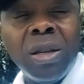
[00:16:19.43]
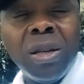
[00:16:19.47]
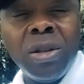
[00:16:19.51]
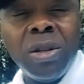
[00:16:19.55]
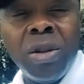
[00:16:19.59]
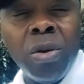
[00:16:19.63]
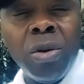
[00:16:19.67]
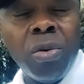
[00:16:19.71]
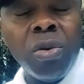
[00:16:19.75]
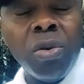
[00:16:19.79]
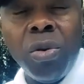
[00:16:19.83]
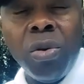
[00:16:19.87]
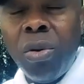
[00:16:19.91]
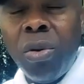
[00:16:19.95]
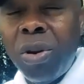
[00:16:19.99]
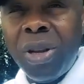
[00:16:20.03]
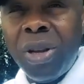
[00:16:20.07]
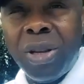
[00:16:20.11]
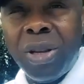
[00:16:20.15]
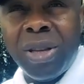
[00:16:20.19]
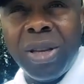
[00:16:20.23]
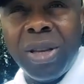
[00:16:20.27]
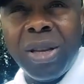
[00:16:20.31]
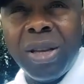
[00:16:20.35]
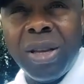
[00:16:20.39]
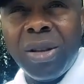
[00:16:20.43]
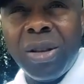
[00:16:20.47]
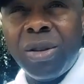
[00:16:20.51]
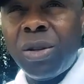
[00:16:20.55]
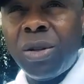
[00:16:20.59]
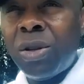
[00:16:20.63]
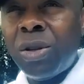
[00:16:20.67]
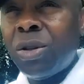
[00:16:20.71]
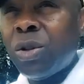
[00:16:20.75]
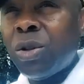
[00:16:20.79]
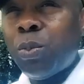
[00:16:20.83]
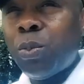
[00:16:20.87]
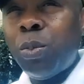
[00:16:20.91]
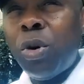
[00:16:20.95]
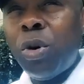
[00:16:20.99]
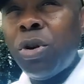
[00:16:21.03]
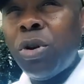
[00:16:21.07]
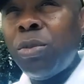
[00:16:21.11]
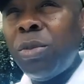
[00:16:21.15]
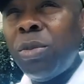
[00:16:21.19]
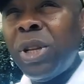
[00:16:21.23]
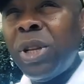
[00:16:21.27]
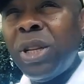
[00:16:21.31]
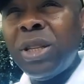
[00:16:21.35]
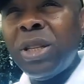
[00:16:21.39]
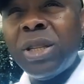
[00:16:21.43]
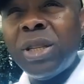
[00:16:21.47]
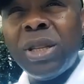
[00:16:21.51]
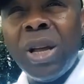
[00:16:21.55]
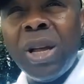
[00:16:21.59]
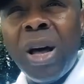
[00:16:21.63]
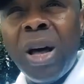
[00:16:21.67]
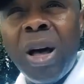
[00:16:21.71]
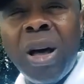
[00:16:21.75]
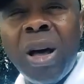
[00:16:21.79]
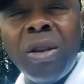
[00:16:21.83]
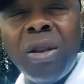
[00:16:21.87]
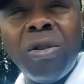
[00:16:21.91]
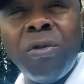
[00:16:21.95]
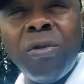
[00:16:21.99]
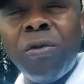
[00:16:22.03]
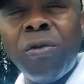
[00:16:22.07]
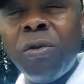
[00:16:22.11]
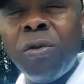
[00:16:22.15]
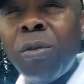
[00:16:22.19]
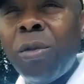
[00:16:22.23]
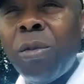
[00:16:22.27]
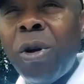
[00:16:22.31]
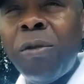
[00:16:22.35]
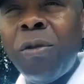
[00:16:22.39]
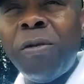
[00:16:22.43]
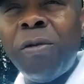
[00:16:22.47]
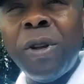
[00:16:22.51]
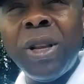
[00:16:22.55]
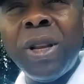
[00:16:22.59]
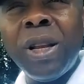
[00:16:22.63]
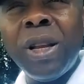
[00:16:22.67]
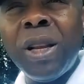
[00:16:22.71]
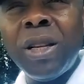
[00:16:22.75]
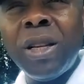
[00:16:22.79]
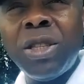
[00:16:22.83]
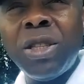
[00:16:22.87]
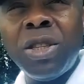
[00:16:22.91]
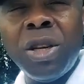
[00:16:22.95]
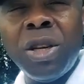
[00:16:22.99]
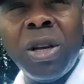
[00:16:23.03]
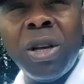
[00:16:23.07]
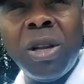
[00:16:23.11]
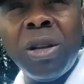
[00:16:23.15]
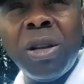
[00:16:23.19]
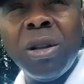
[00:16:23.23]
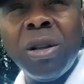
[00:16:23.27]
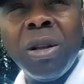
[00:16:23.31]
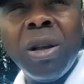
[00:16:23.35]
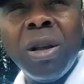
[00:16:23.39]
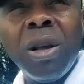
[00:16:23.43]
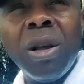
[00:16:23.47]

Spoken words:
the authority, the sport minister, the football federation,